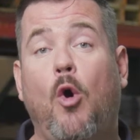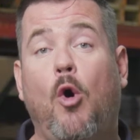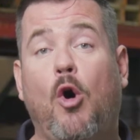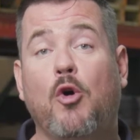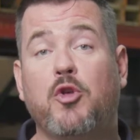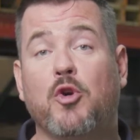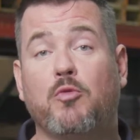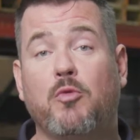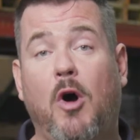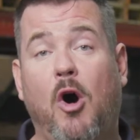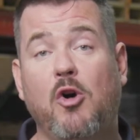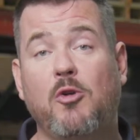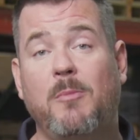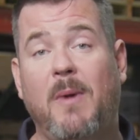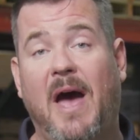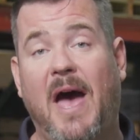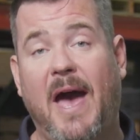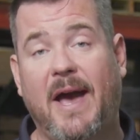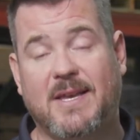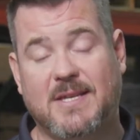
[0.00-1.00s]
or the Road
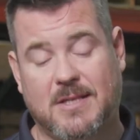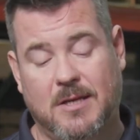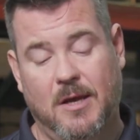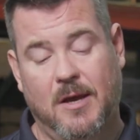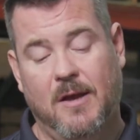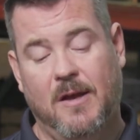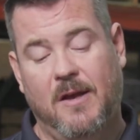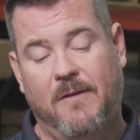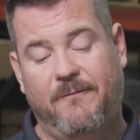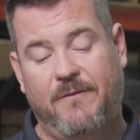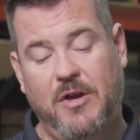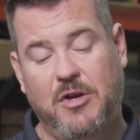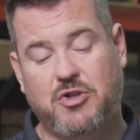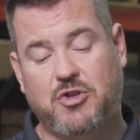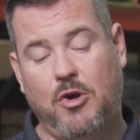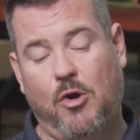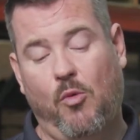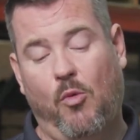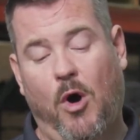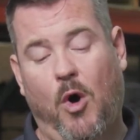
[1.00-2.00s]
Max
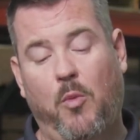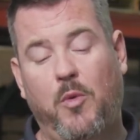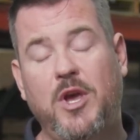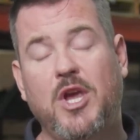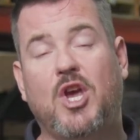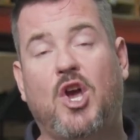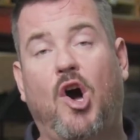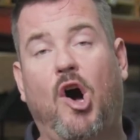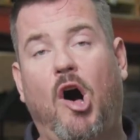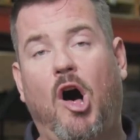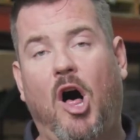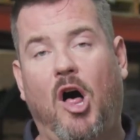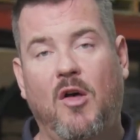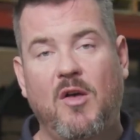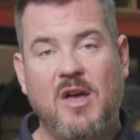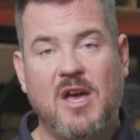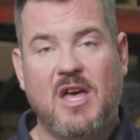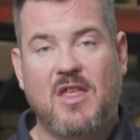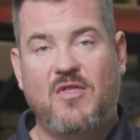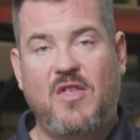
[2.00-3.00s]
feature what we
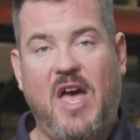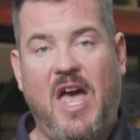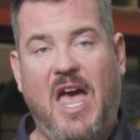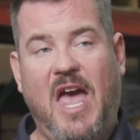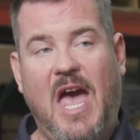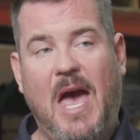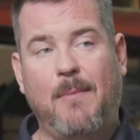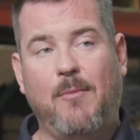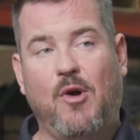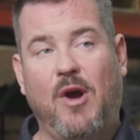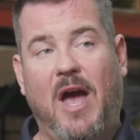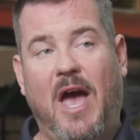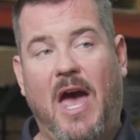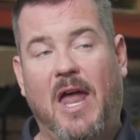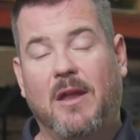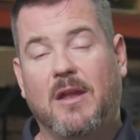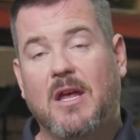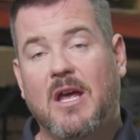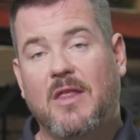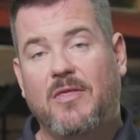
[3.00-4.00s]
call the
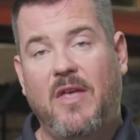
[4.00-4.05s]
Hammerhead.